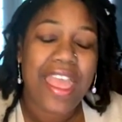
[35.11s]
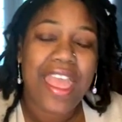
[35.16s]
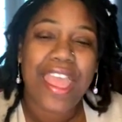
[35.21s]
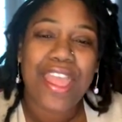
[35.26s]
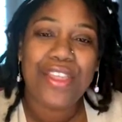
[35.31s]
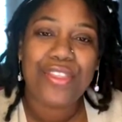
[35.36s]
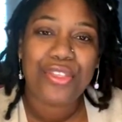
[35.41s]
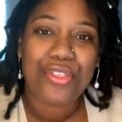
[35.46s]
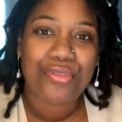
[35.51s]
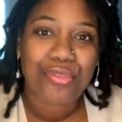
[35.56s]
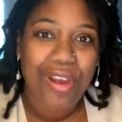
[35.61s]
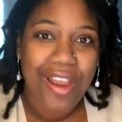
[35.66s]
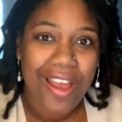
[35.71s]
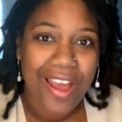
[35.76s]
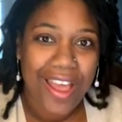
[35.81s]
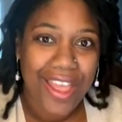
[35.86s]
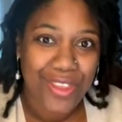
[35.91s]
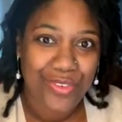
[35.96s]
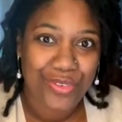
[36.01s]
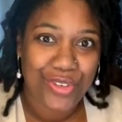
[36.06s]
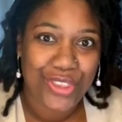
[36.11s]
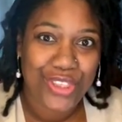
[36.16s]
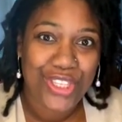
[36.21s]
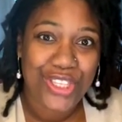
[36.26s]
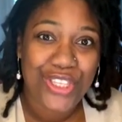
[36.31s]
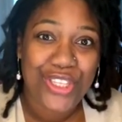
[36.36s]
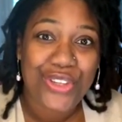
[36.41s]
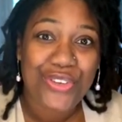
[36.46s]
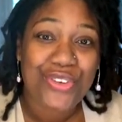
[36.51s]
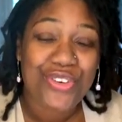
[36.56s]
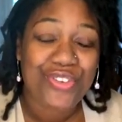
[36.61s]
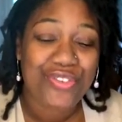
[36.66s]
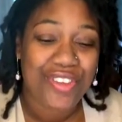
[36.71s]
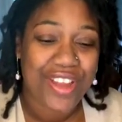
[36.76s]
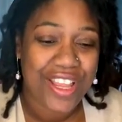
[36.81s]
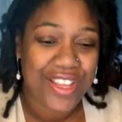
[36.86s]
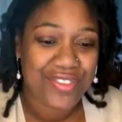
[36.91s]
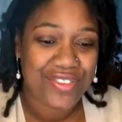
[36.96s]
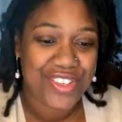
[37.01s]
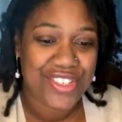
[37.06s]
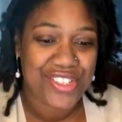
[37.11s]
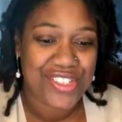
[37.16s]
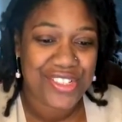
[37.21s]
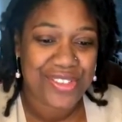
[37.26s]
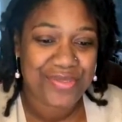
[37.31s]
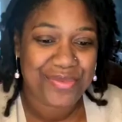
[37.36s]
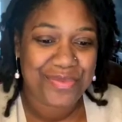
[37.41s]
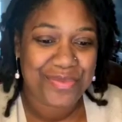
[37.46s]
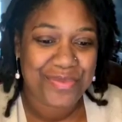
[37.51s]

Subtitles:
and thrive with a unified vision.